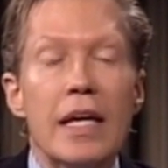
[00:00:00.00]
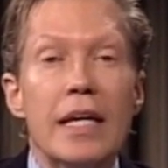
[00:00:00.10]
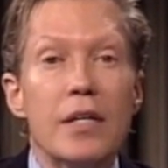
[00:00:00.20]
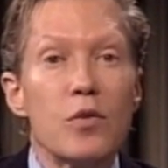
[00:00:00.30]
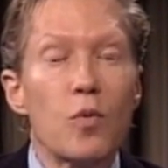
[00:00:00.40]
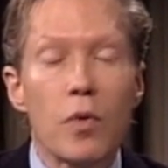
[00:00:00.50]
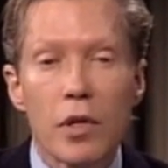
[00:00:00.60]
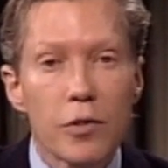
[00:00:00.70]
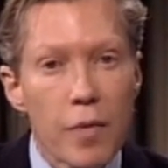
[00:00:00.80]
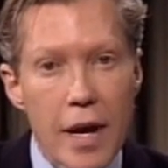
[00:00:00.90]
He is
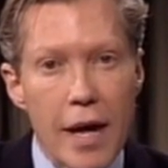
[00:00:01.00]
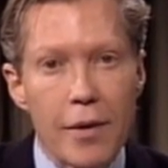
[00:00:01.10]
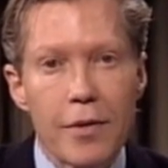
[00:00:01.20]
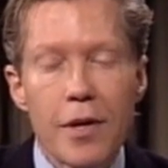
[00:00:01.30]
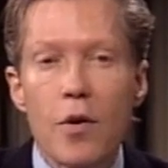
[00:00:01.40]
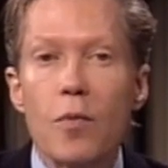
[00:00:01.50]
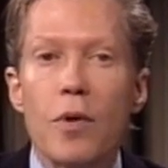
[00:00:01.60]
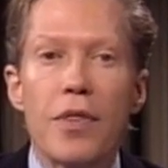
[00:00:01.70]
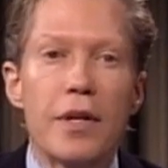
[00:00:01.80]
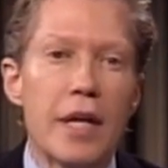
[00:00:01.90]
world-renowned
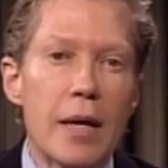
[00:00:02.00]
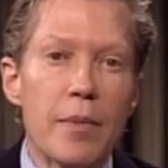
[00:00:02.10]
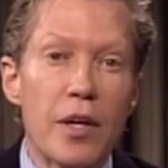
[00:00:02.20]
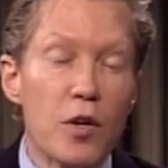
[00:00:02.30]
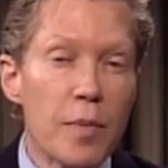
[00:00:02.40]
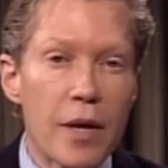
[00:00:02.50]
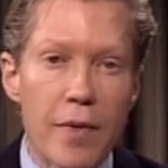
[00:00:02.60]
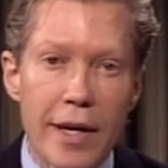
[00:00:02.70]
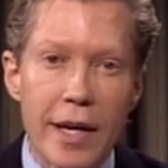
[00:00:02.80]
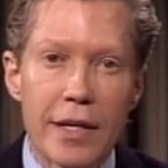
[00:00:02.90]
with a name that you may
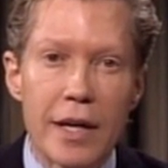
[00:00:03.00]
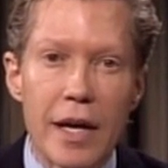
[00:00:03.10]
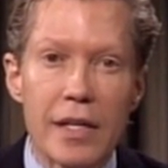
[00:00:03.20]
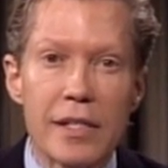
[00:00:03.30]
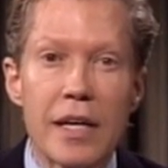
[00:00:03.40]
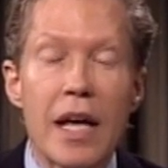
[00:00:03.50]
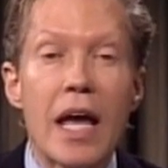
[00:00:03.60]
recognize,